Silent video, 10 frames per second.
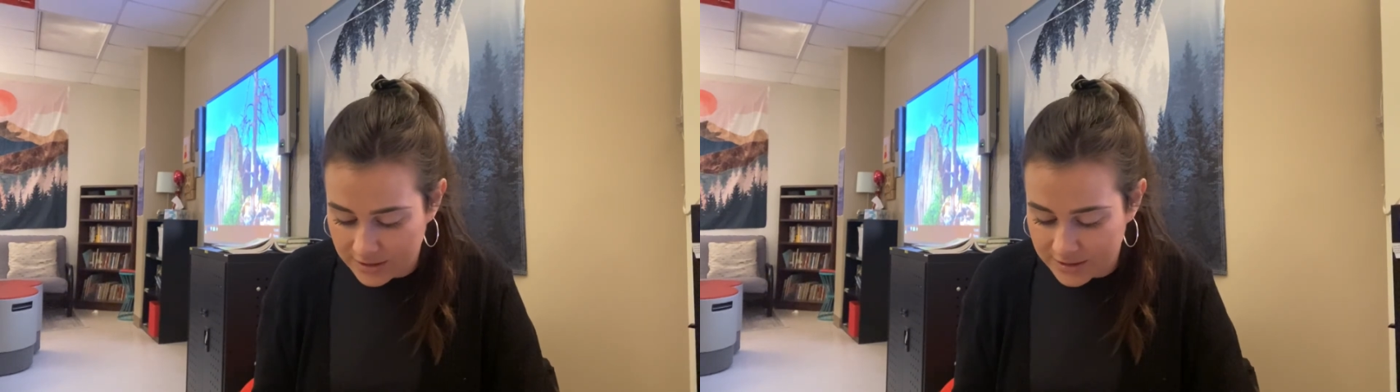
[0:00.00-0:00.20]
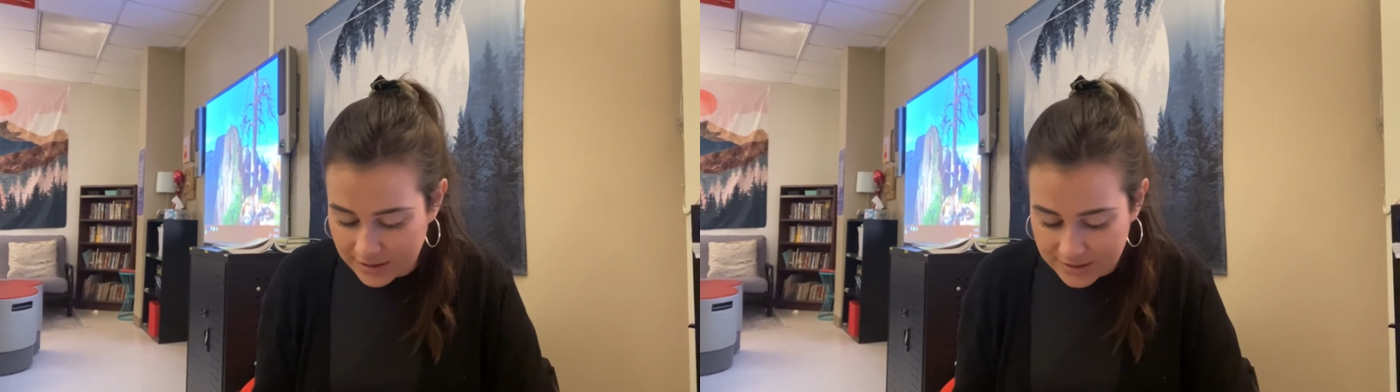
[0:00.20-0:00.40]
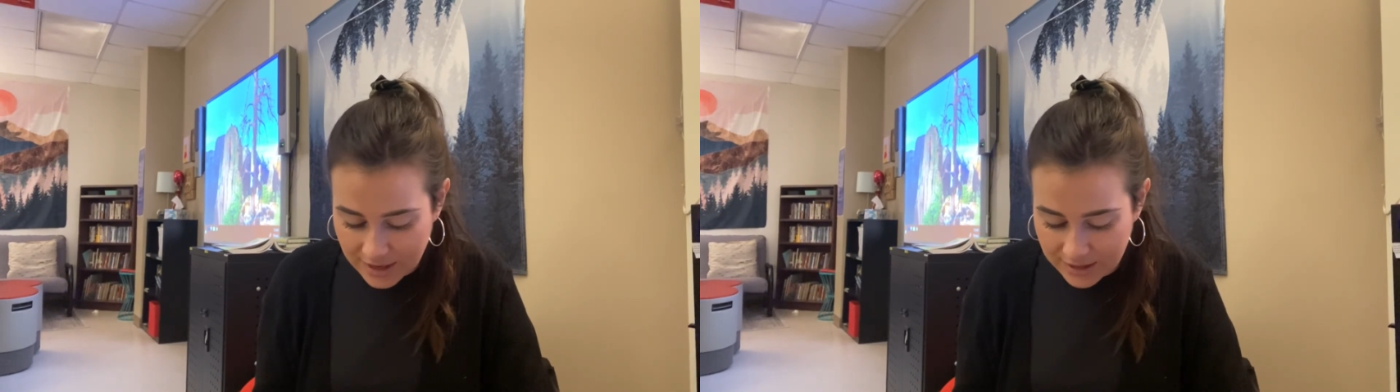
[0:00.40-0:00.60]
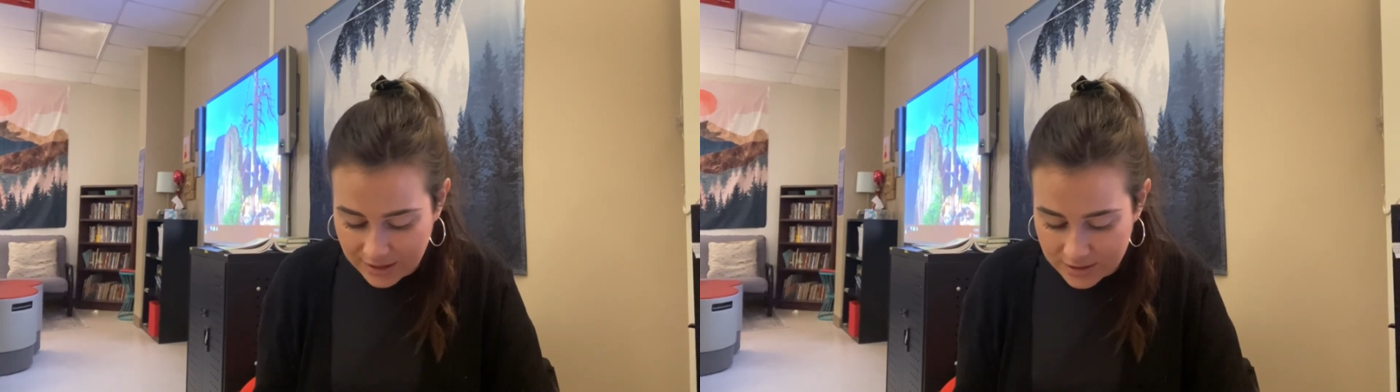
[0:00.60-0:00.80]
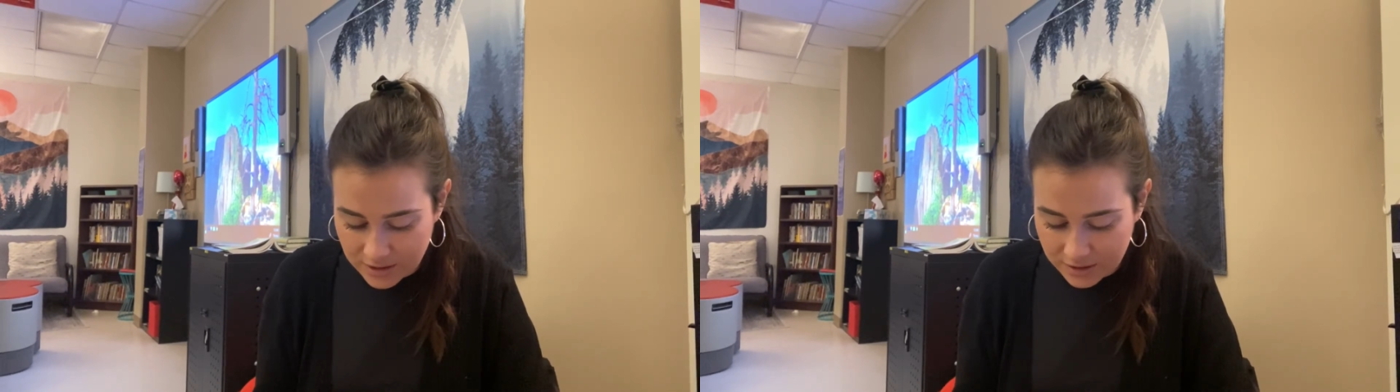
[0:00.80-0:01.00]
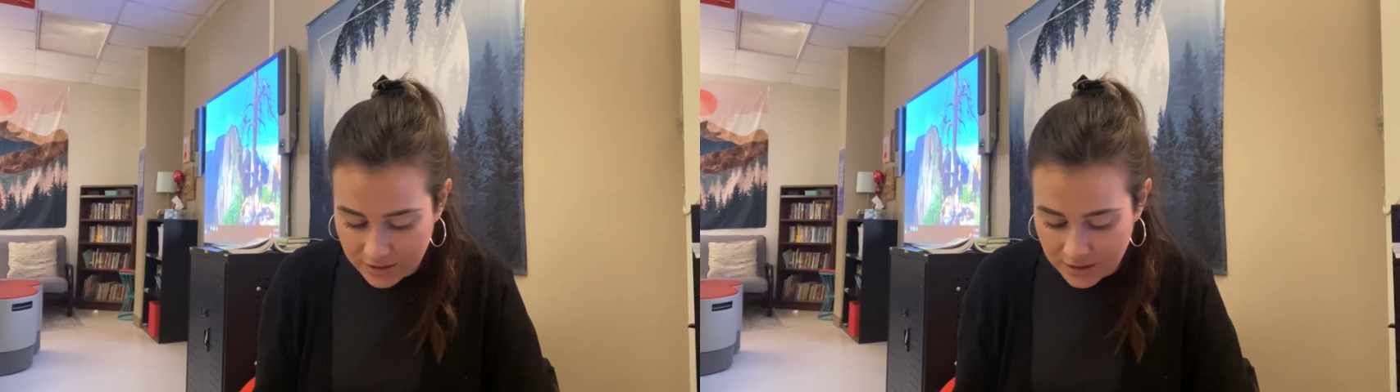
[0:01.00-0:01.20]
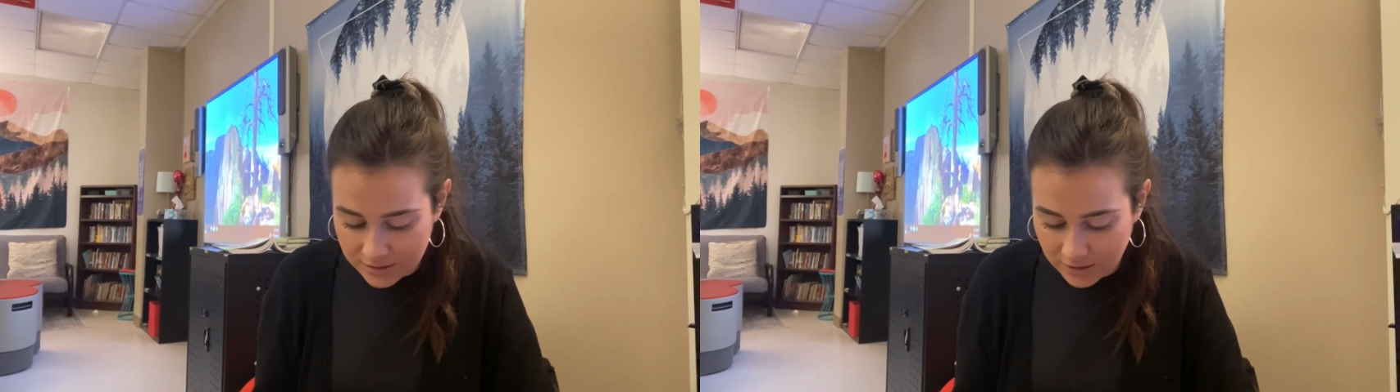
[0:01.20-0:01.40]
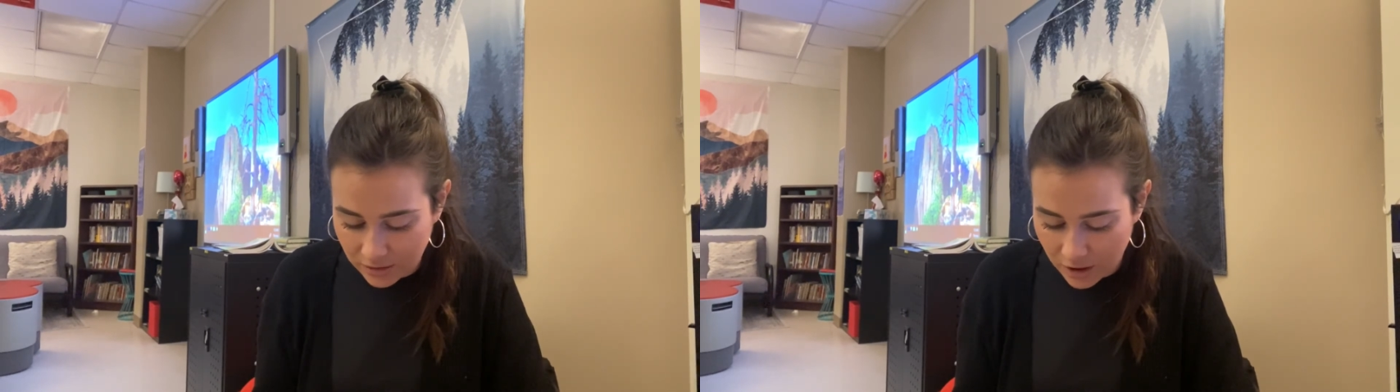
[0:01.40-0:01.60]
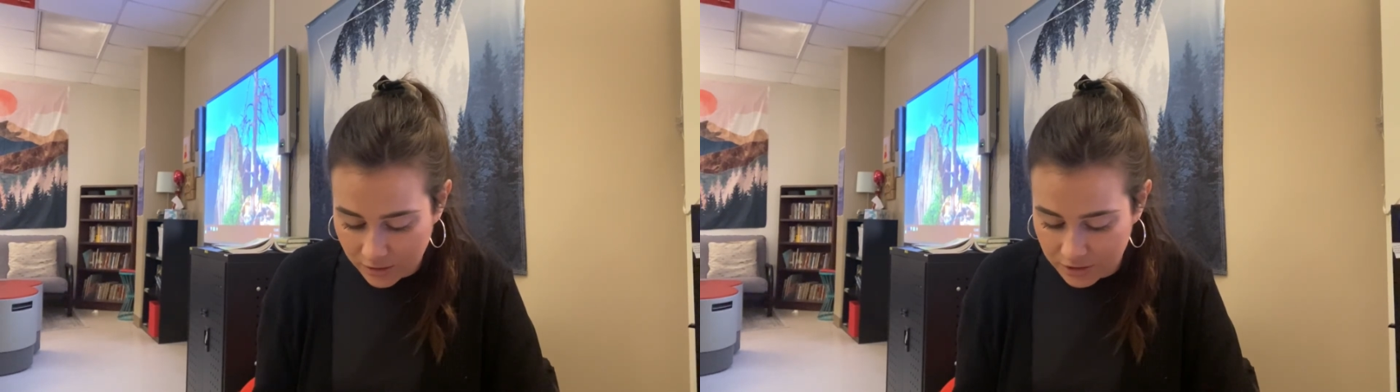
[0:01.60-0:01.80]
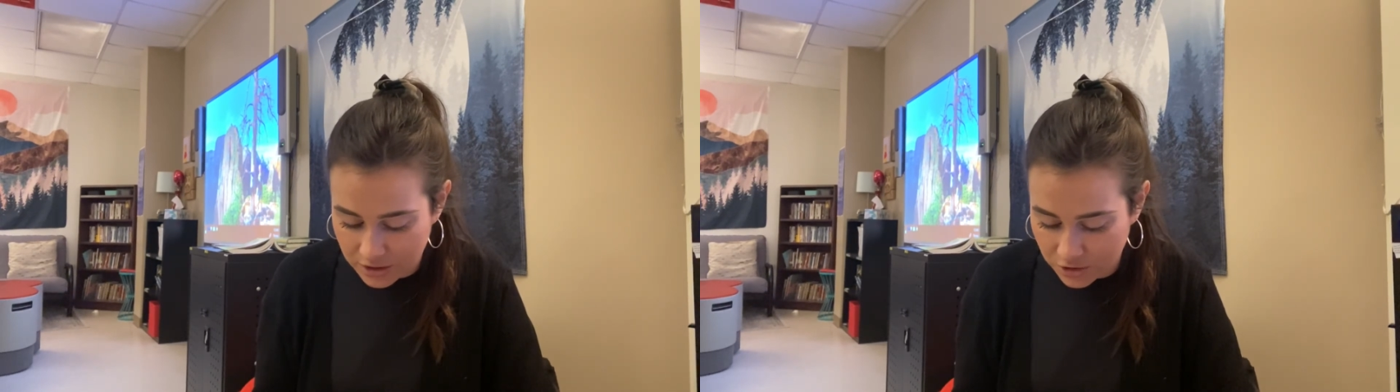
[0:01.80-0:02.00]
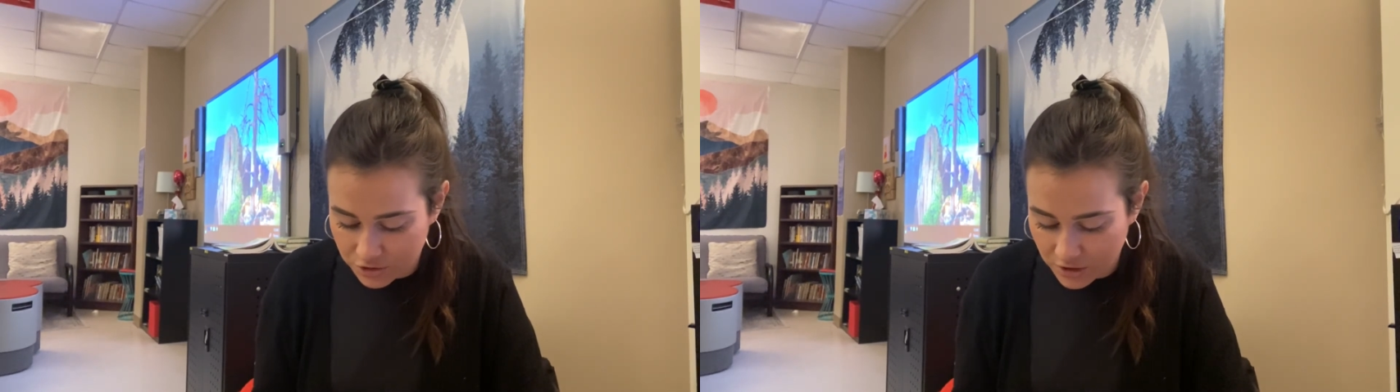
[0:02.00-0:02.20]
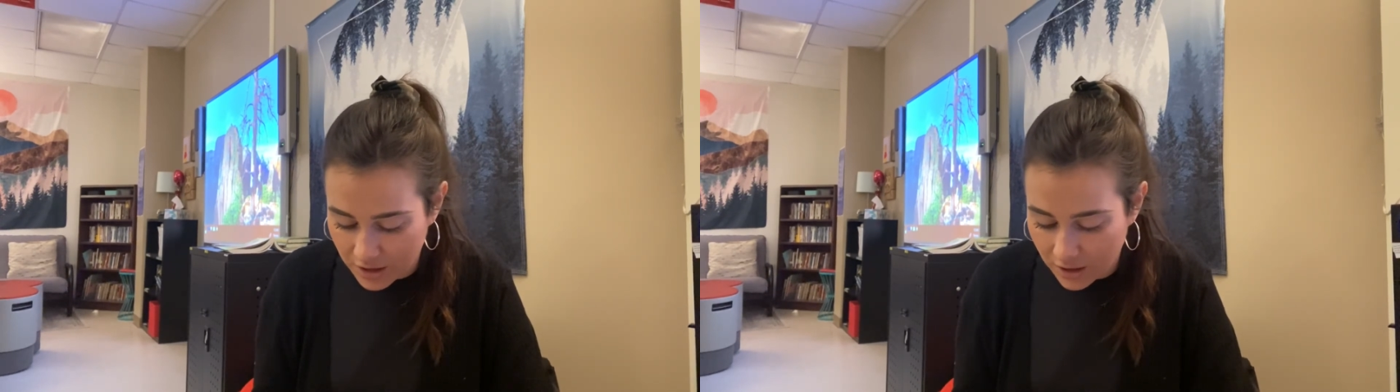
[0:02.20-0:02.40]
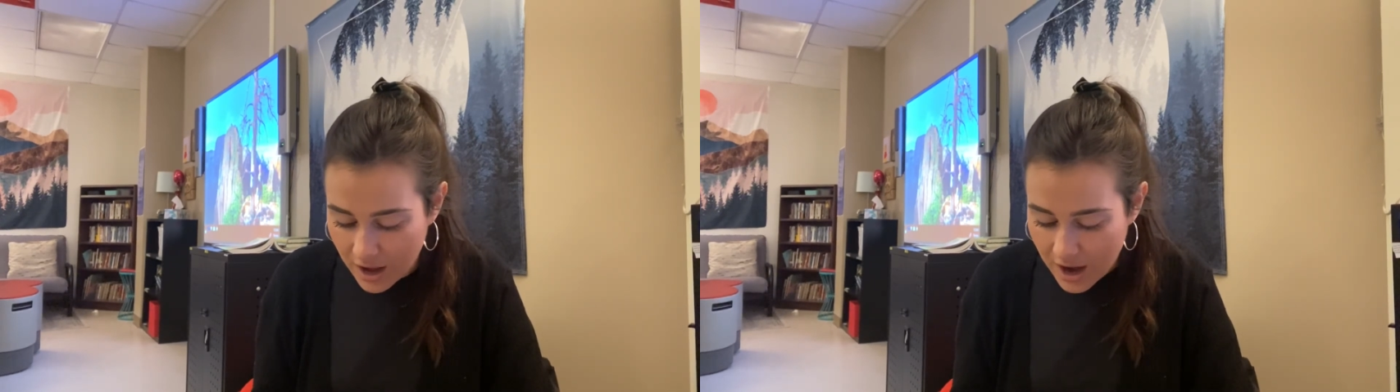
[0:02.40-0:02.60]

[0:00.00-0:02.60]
zigzagged and ducked easily along the deer trail.